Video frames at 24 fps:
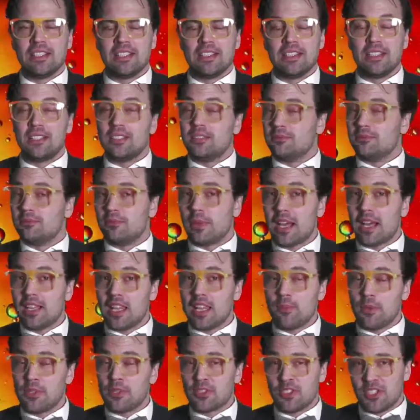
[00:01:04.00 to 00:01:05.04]
My name
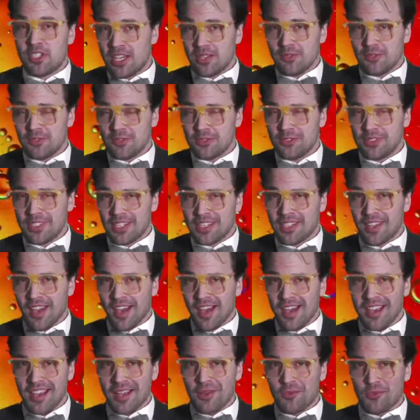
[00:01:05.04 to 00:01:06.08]
is Jeff, and
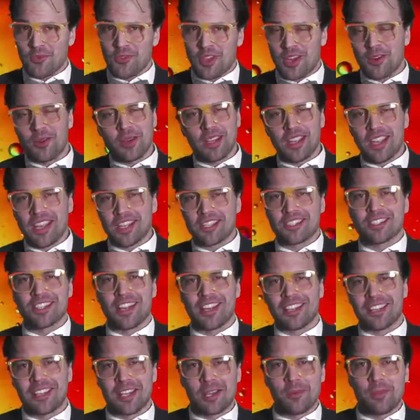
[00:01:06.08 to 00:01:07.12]
I am very
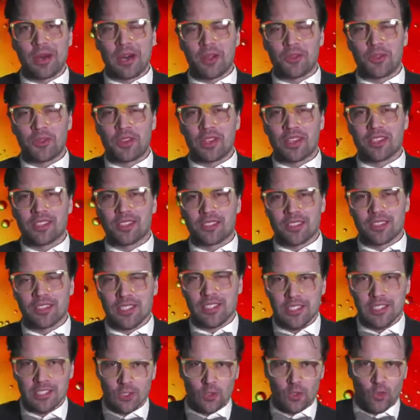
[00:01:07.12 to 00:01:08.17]
excited about this.
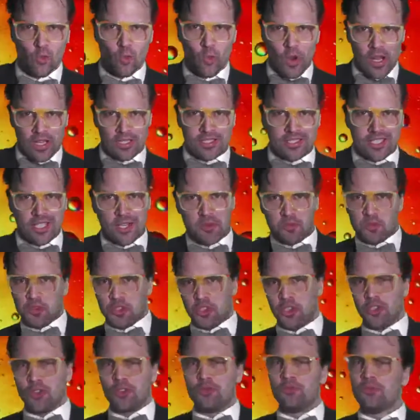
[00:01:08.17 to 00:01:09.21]
Welcome
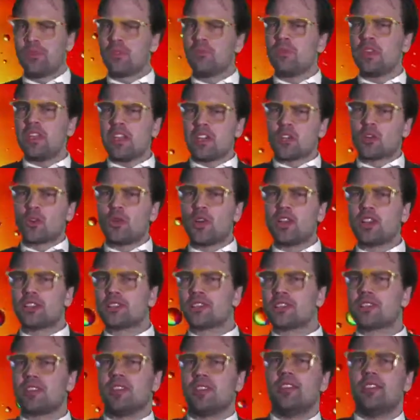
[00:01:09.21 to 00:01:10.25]
to Mimir
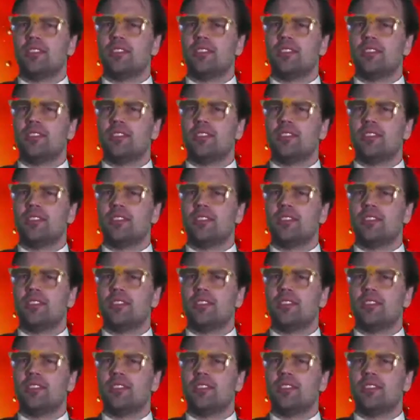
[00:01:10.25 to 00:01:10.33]
Quiz!